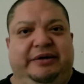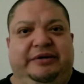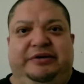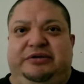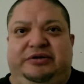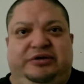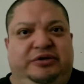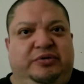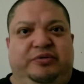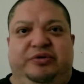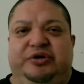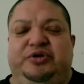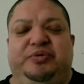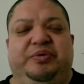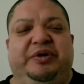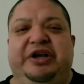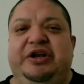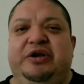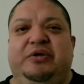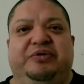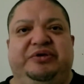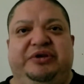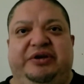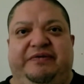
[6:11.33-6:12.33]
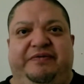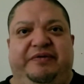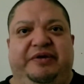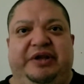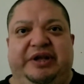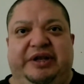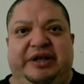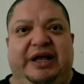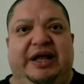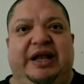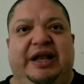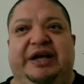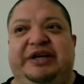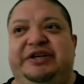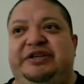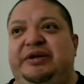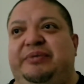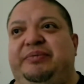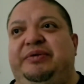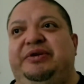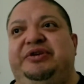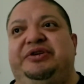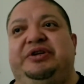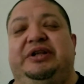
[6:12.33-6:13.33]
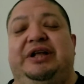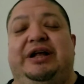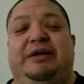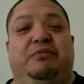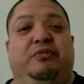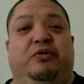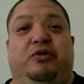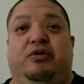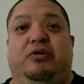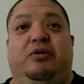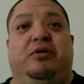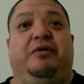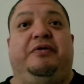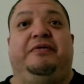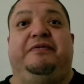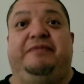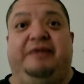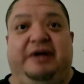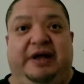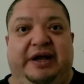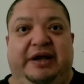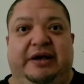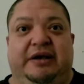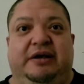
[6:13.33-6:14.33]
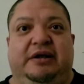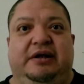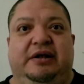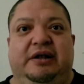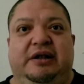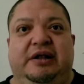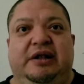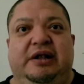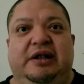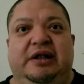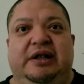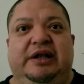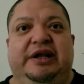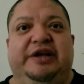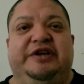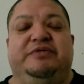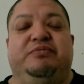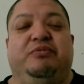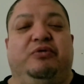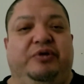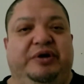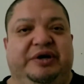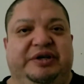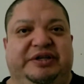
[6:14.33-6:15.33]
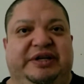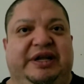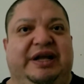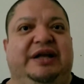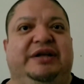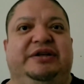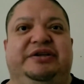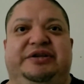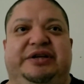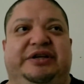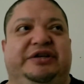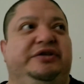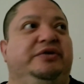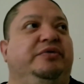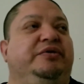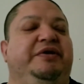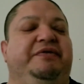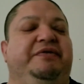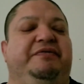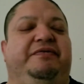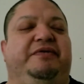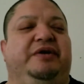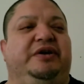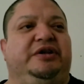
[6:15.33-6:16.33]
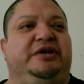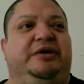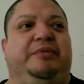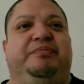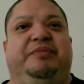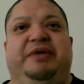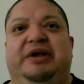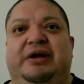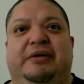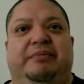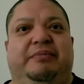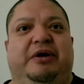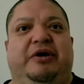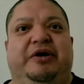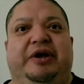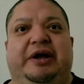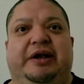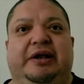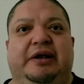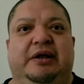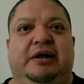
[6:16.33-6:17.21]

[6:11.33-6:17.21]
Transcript: So it's really no different than that, except it's a lot more horrifying. It's more intense. That's the only fucked up thing about it.